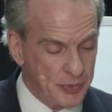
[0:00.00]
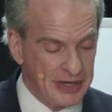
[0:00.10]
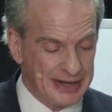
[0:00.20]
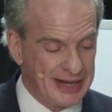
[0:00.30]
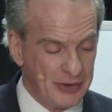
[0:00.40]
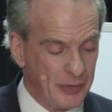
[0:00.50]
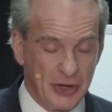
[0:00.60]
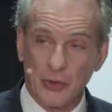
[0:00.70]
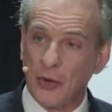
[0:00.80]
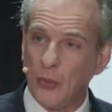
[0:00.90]
We again, we
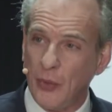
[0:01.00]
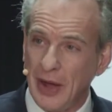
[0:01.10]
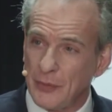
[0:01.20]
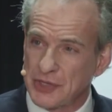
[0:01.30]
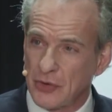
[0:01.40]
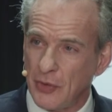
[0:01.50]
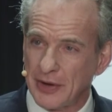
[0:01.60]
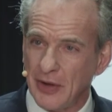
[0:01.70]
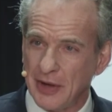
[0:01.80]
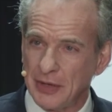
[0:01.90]
don't know what was
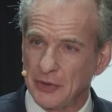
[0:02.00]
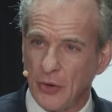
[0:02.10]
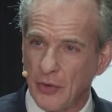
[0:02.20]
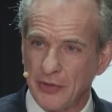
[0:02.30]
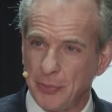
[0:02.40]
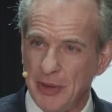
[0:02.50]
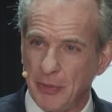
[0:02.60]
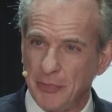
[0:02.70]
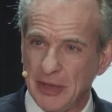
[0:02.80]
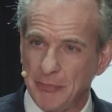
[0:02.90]
going on in Corinth,
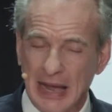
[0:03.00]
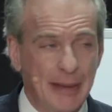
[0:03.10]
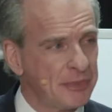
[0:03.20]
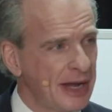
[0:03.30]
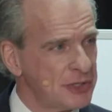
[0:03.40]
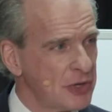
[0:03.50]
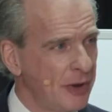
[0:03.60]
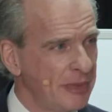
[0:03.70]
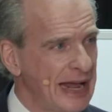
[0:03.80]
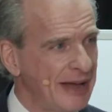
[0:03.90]
people being baptized
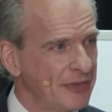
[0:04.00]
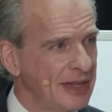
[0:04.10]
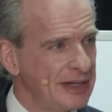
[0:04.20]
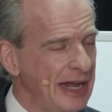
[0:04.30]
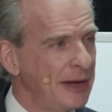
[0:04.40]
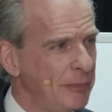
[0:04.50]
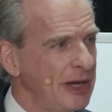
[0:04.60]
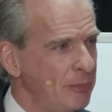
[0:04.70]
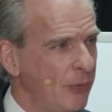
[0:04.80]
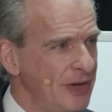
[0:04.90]
on behalf of the dead, but
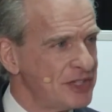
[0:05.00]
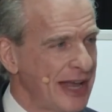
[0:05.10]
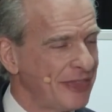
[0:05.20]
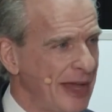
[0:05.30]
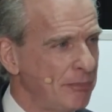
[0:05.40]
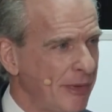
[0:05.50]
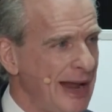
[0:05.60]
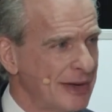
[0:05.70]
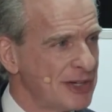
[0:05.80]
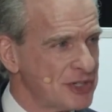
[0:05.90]
he points out that
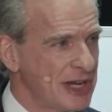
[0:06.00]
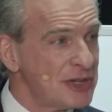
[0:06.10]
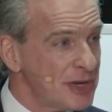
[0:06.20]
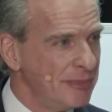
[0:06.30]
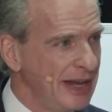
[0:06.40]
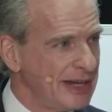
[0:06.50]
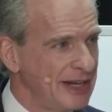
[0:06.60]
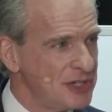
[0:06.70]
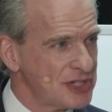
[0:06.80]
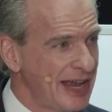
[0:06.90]
practice doesn't make
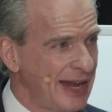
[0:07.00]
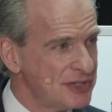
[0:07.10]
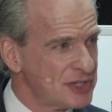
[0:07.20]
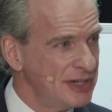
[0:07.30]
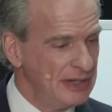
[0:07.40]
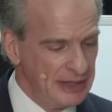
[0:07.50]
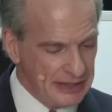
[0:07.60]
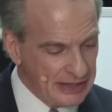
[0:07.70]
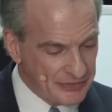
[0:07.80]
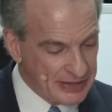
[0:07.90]
any sense
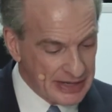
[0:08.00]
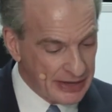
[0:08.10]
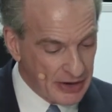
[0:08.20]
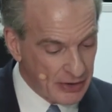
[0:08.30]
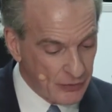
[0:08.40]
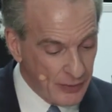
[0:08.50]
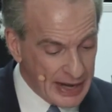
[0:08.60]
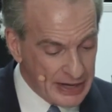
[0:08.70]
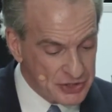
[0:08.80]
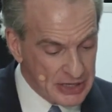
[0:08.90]
if the dead aren't
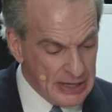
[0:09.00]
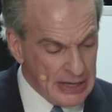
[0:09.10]
raised,